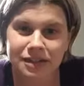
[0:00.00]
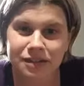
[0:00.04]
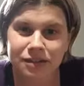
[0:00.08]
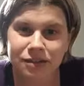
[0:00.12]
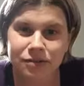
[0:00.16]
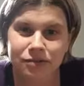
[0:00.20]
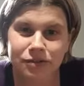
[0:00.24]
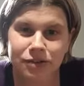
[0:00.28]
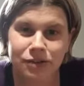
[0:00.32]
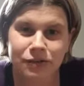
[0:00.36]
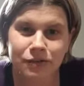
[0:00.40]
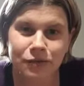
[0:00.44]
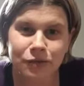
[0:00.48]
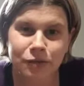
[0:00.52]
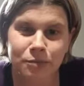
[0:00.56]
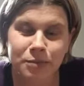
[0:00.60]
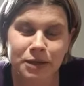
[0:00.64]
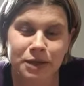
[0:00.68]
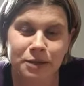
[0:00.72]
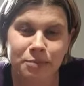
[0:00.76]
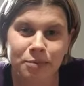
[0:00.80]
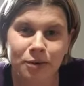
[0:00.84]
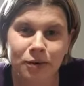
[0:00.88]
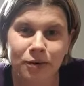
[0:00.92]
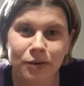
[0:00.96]
to 3 or 4
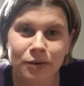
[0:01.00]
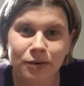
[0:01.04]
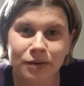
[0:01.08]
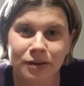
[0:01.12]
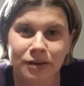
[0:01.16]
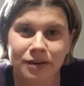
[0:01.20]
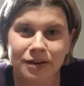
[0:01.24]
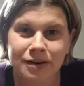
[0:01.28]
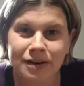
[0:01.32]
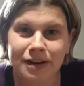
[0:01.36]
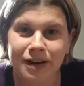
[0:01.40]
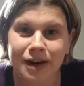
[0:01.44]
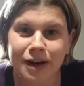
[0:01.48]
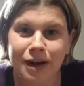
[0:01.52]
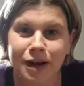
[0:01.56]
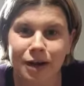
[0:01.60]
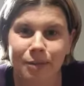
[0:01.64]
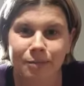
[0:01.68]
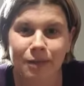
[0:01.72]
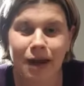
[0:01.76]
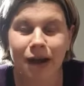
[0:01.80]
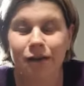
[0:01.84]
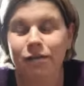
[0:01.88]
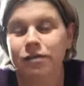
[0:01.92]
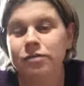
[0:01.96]
people,
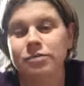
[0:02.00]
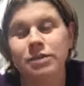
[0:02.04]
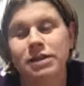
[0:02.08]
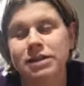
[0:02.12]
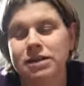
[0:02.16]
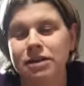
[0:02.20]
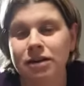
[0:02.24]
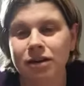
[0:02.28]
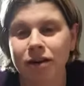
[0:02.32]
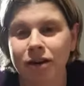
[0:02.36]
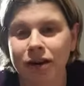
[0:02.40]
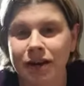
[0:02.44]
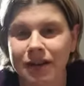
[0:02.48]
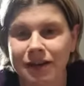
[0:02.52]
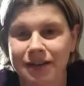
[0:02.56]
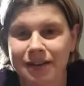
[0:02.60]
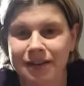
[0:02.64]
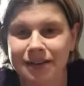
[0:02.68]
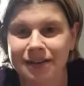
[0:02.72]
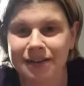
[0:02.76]
however many you like.